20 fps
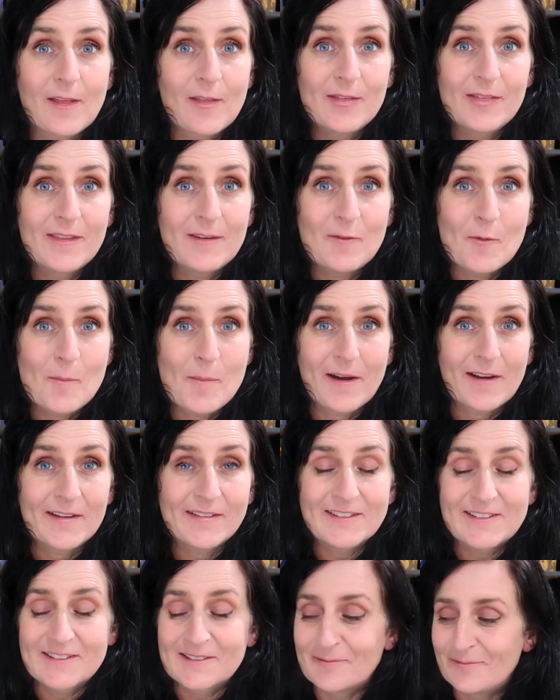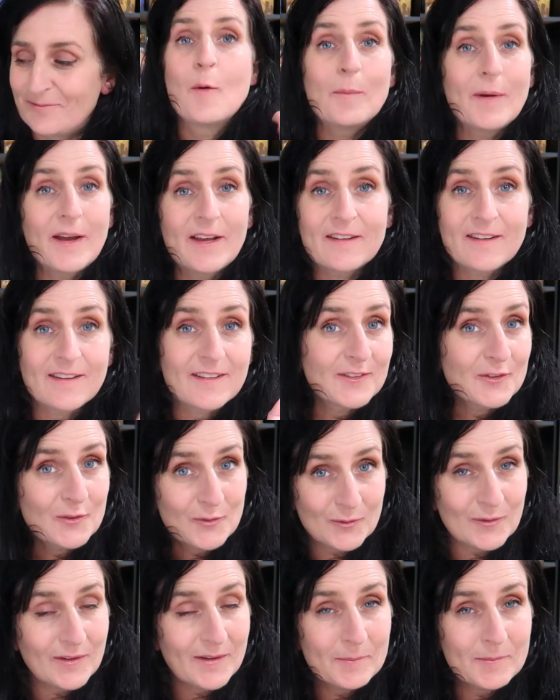Never mind. But
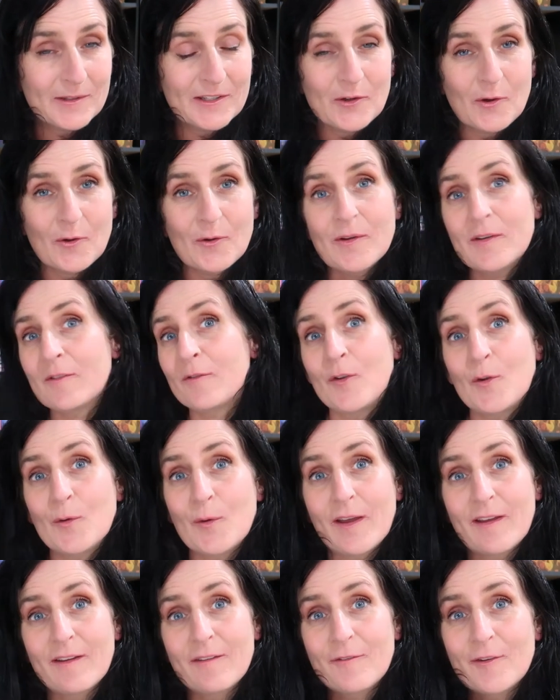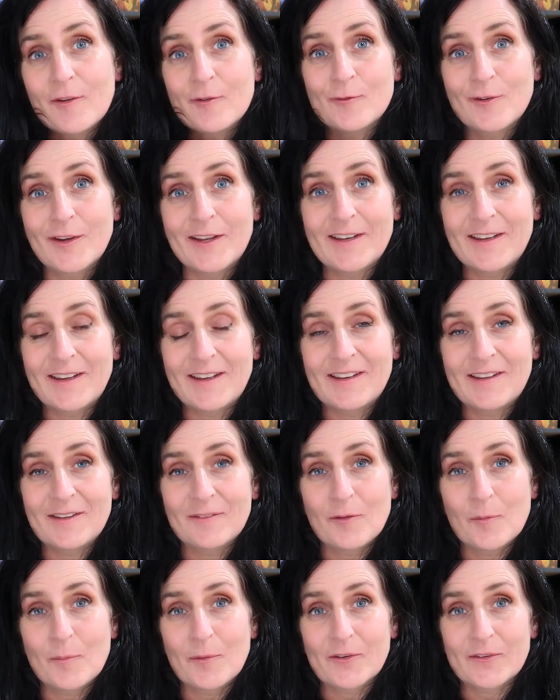do let me know if you have read any of
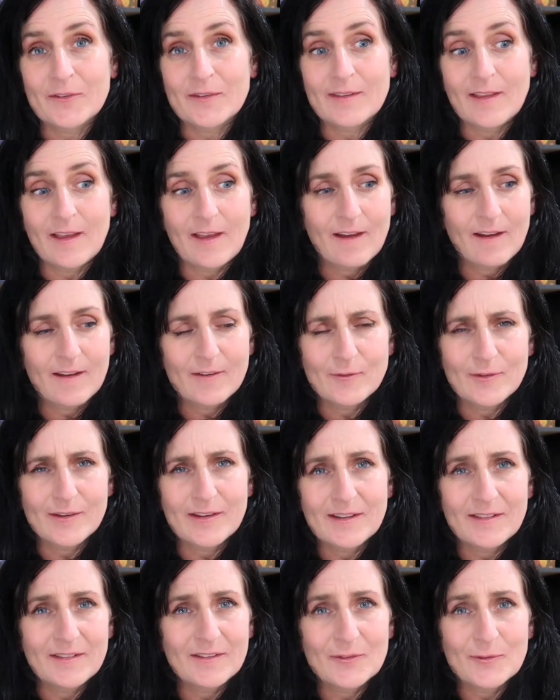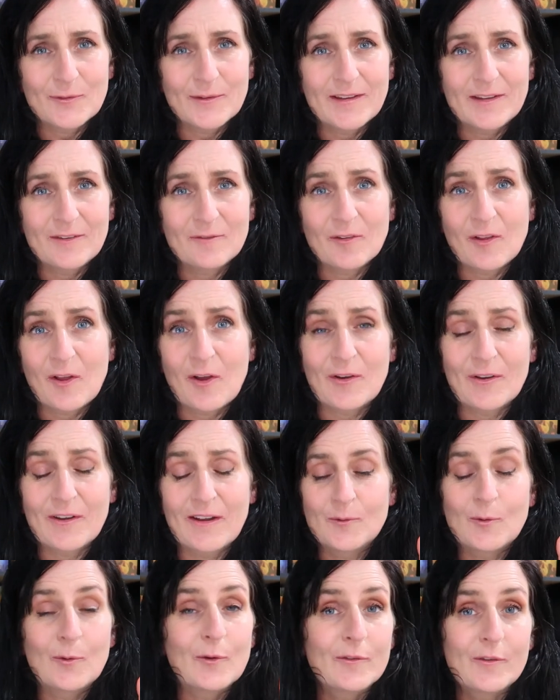the books that I read in this reading vlog,
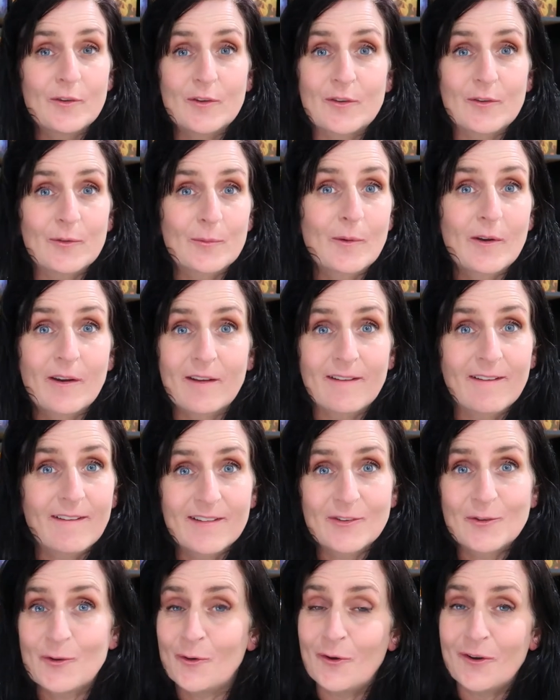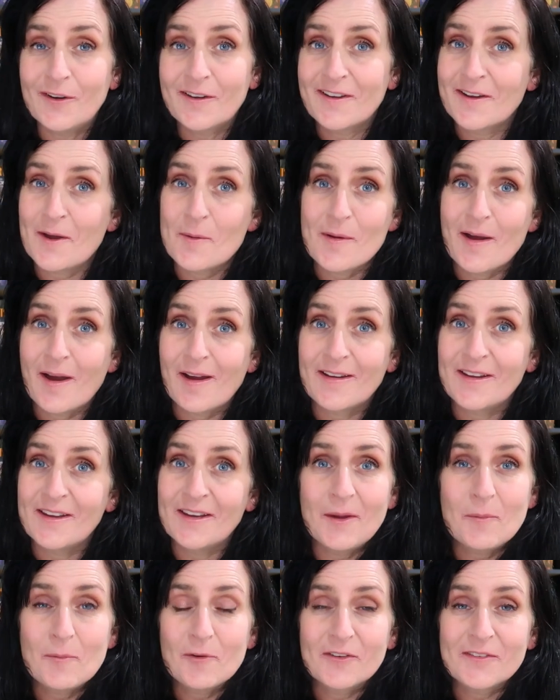or if you just want to talk about
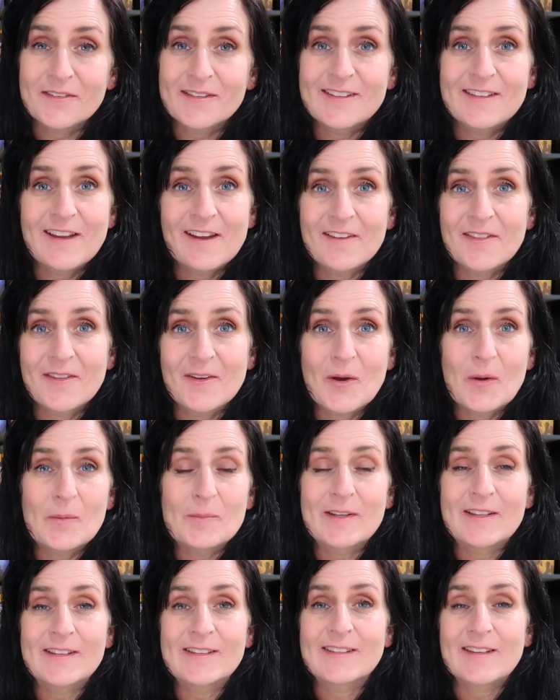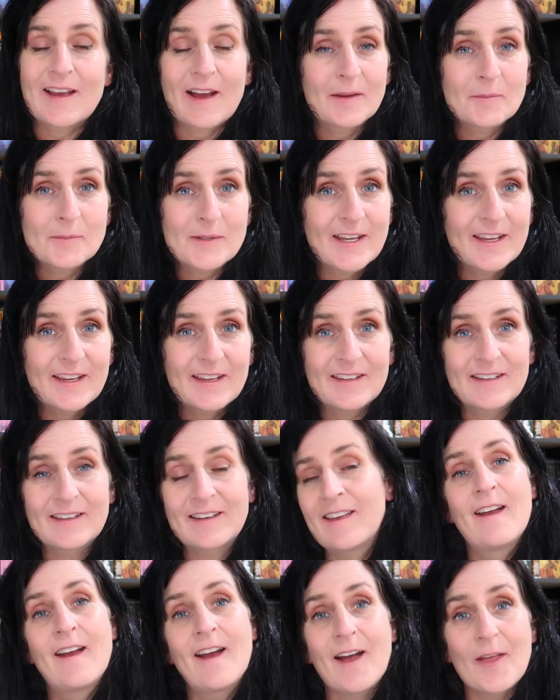any books down in the comments. I'm
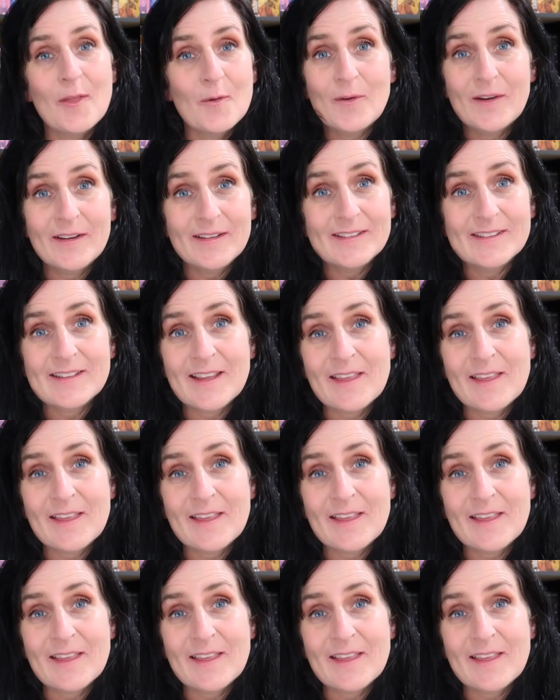keen. Otherwise,